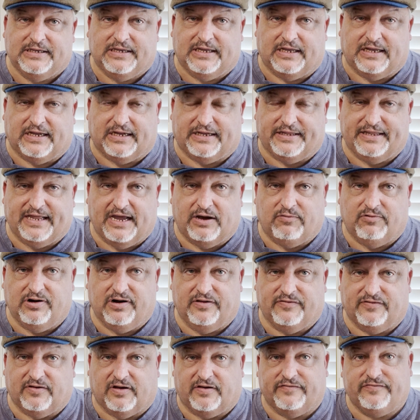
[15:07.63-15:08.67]
That one
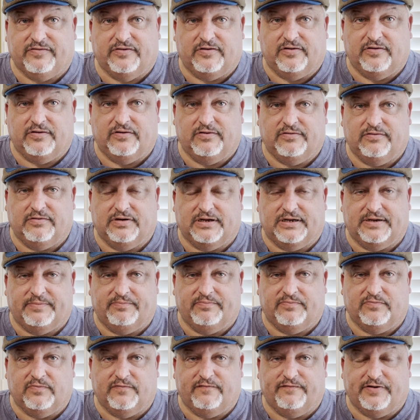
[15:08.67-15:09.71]
is
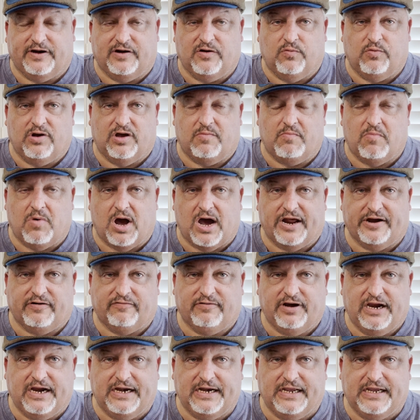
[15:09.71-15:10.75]
also very well
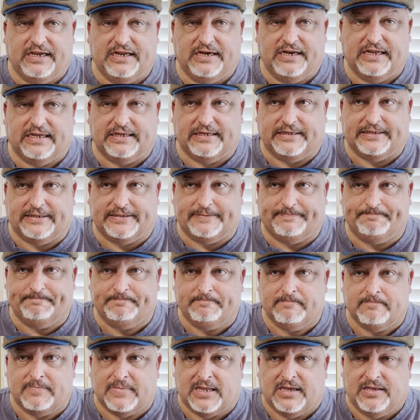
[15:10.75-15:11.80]
moderated. The
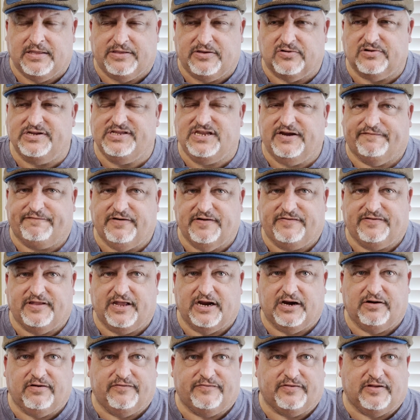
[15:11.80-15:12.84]
only difference
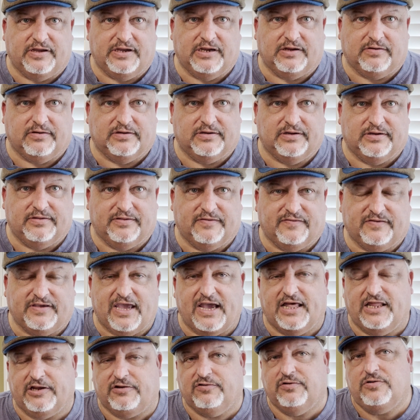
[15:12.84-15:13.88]
there is like the
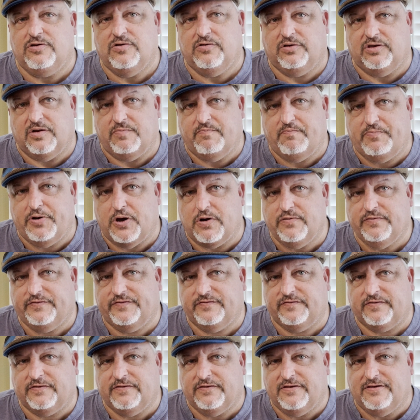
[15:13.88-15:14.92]
Scally Crew, you can
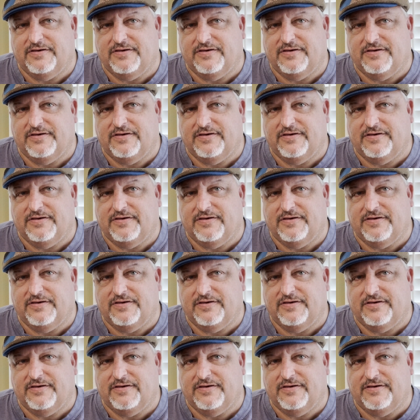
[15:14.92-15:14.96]
post